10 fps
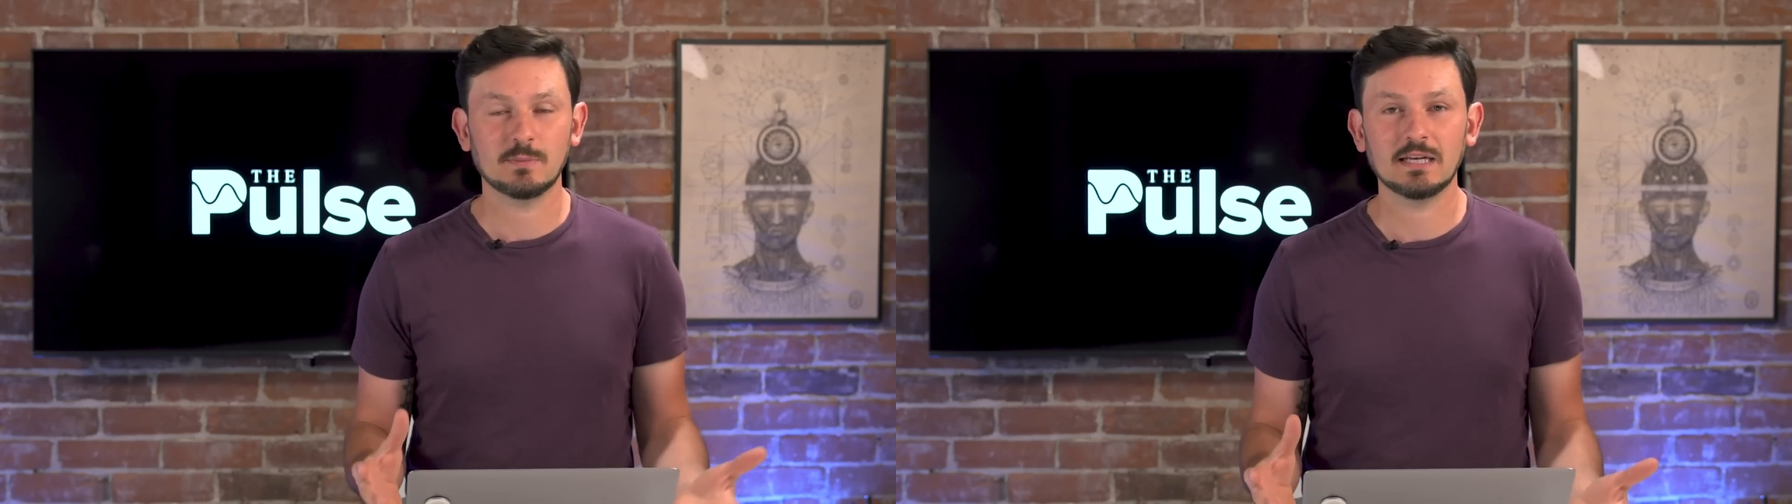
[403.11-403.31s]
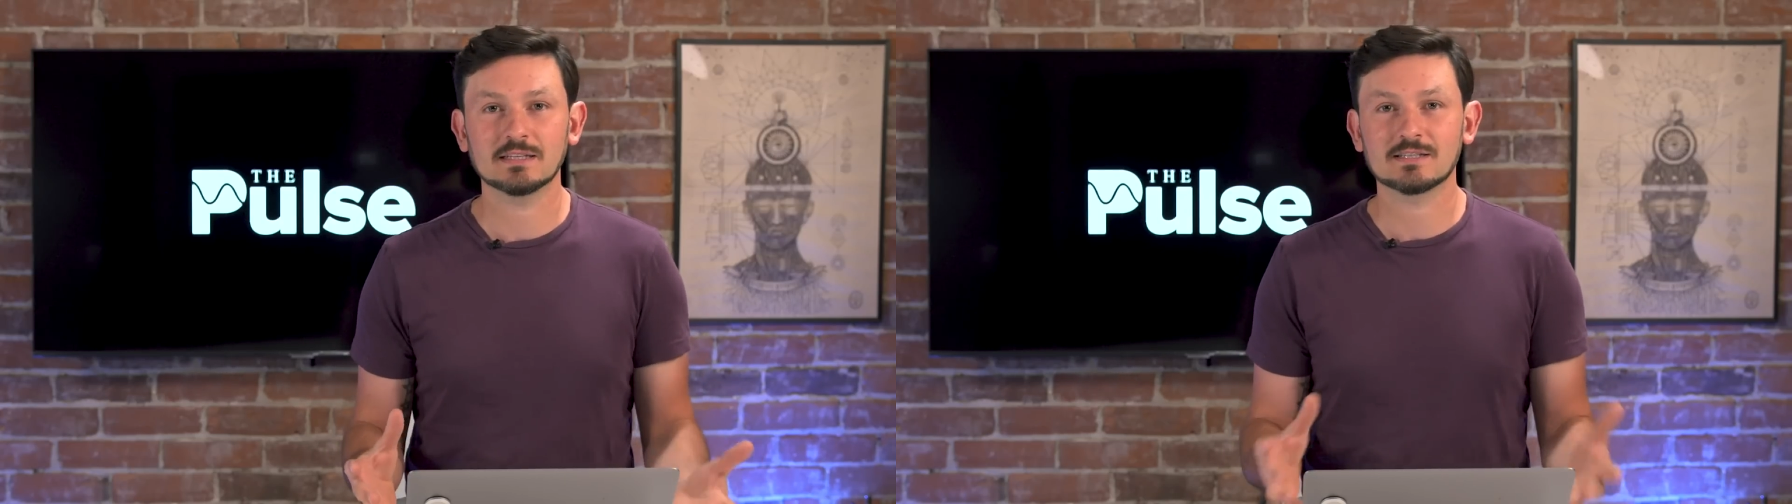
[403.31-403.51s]

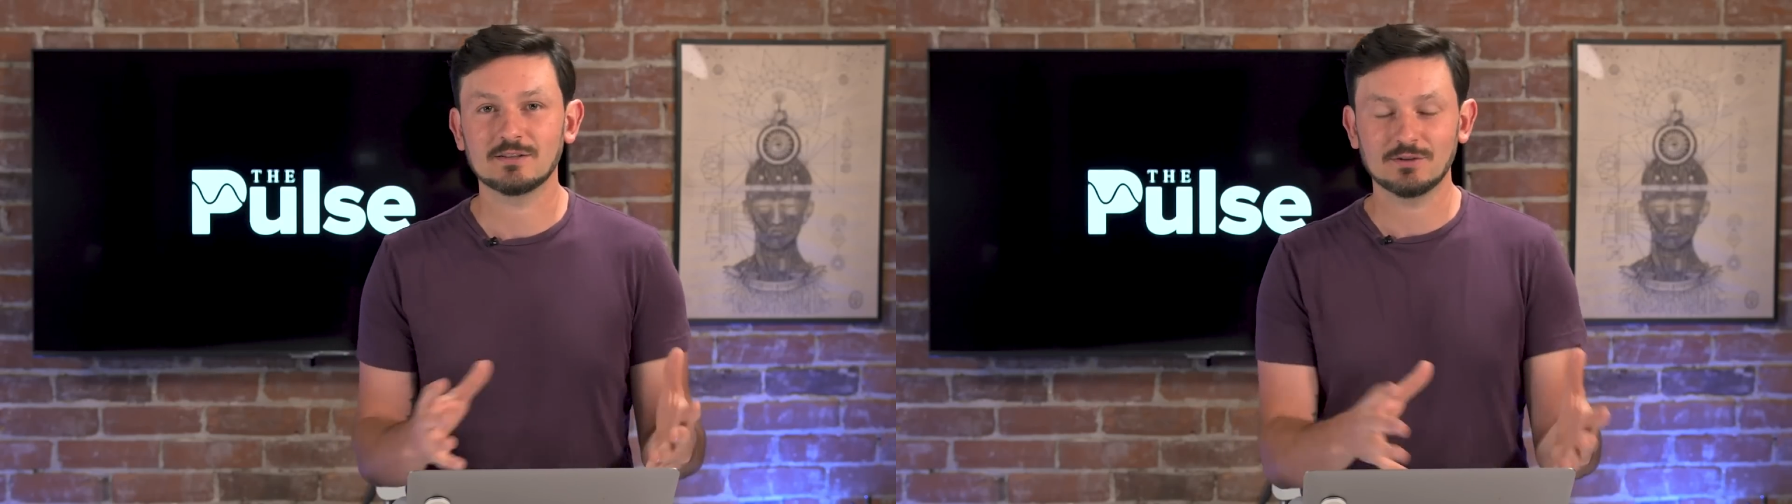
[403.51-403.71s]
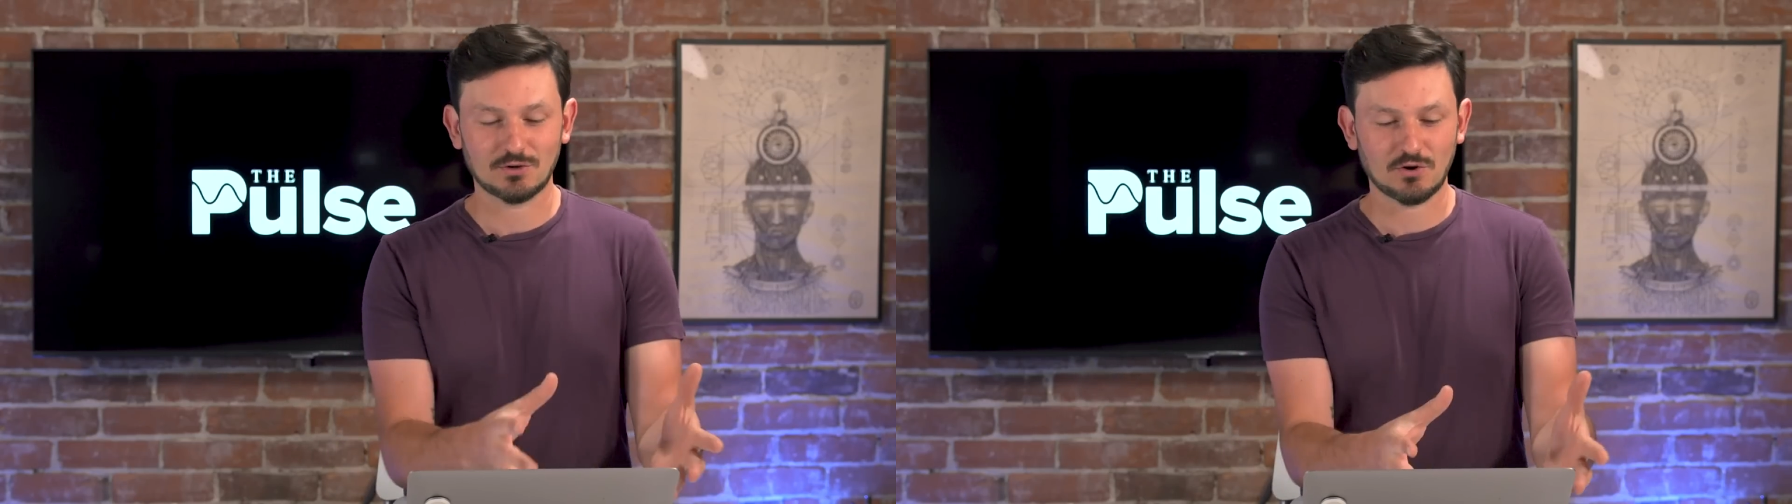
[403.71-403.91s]
minutes
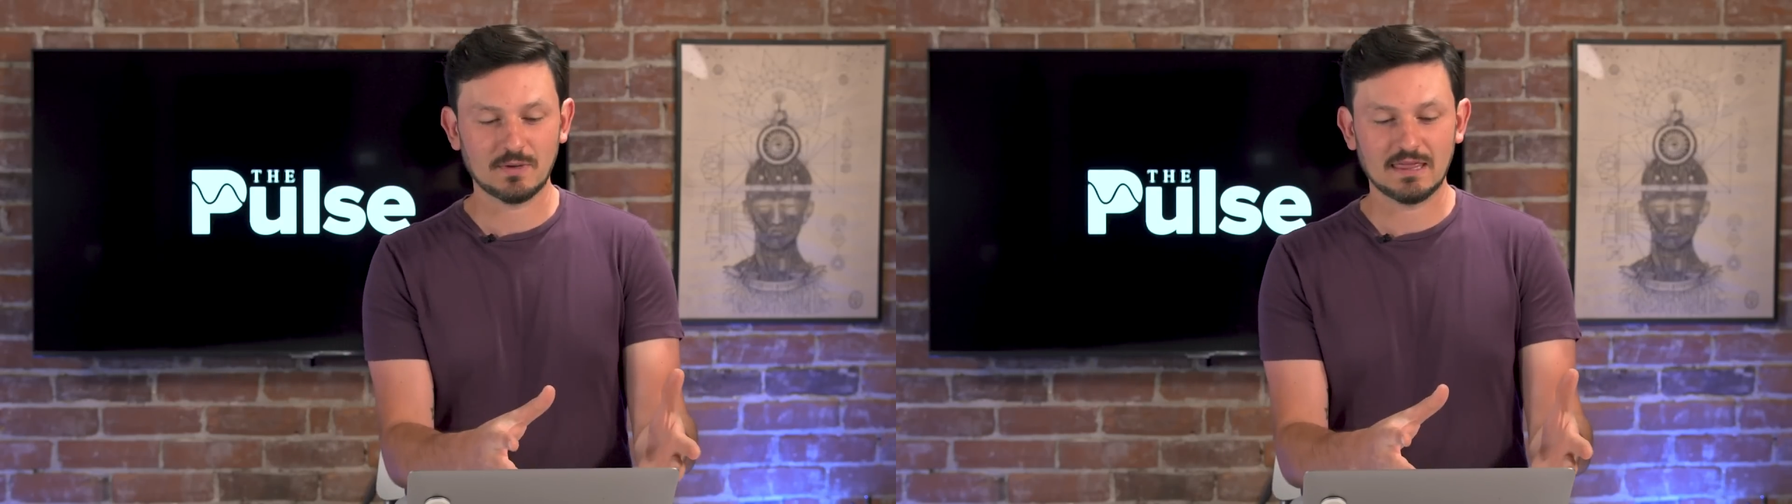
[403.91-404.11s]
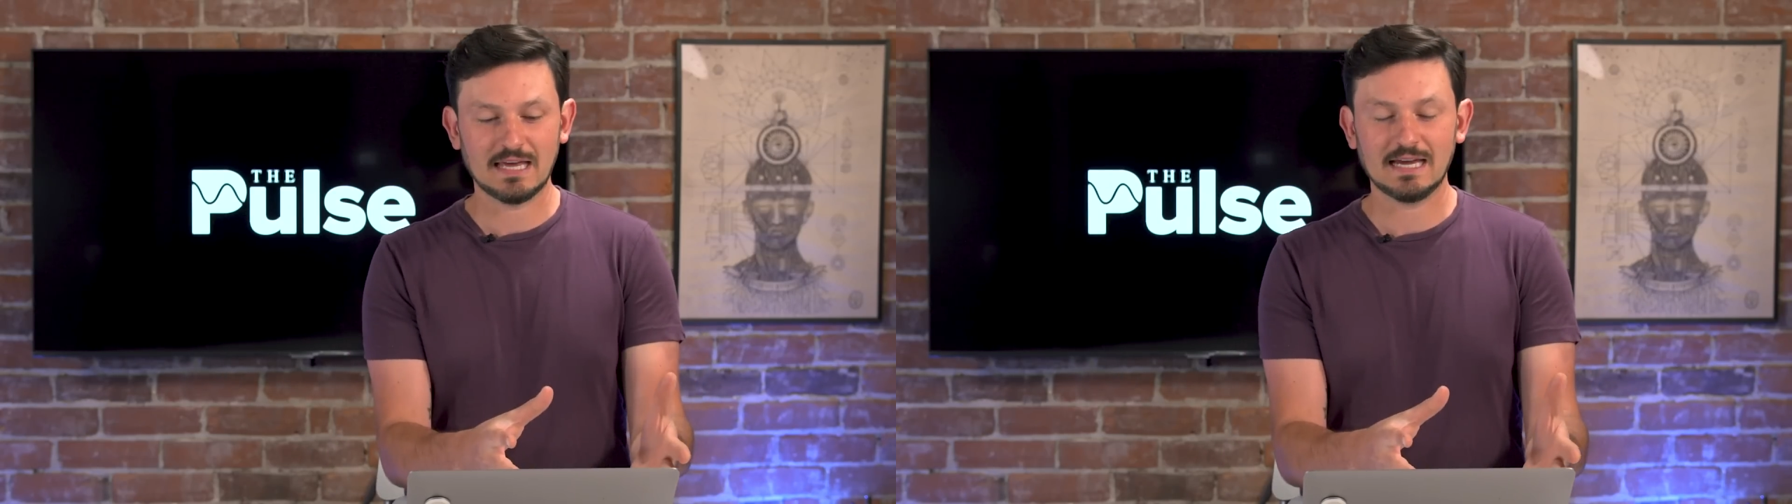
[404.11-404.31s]
to
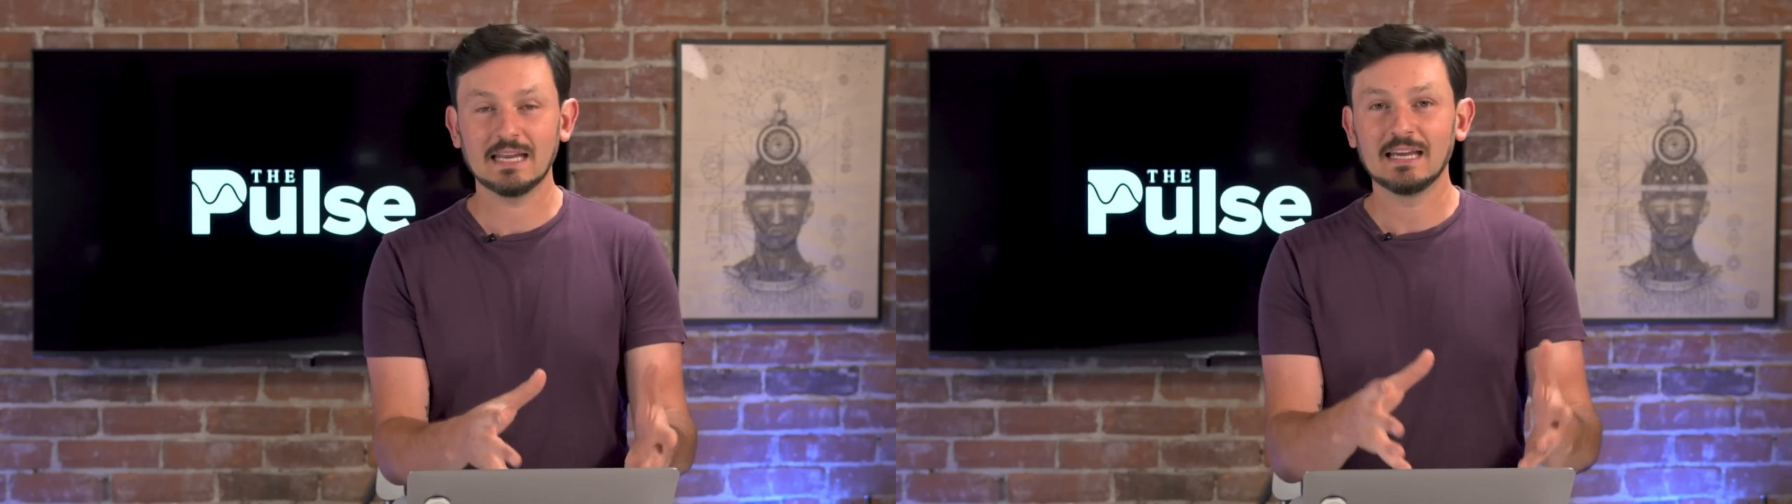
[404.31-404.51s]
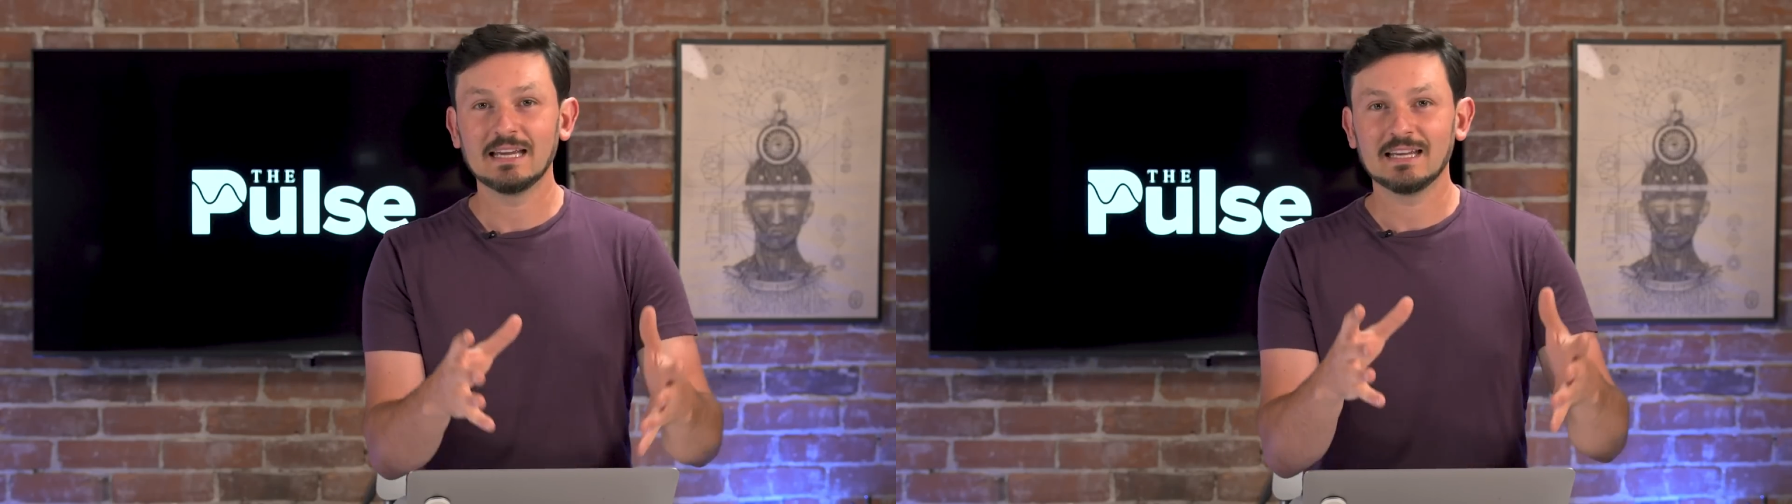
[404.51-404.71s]
determine that